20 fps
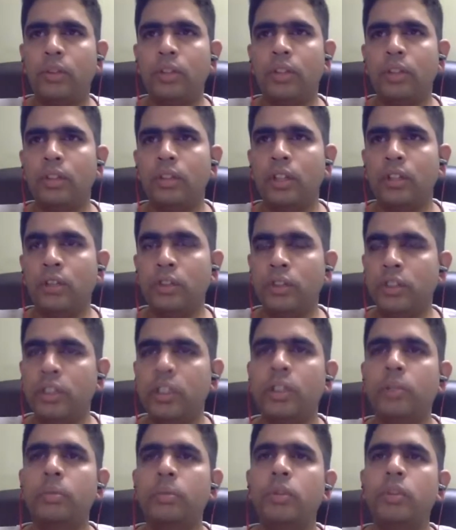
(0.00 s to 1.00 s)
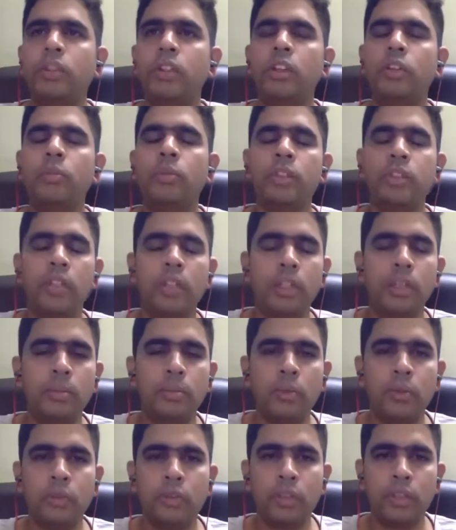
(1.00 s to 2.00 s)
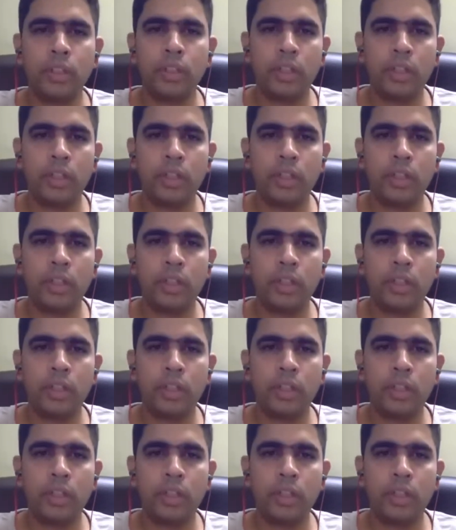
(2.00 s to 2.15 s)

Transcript: and so I wasn't able to give my second project.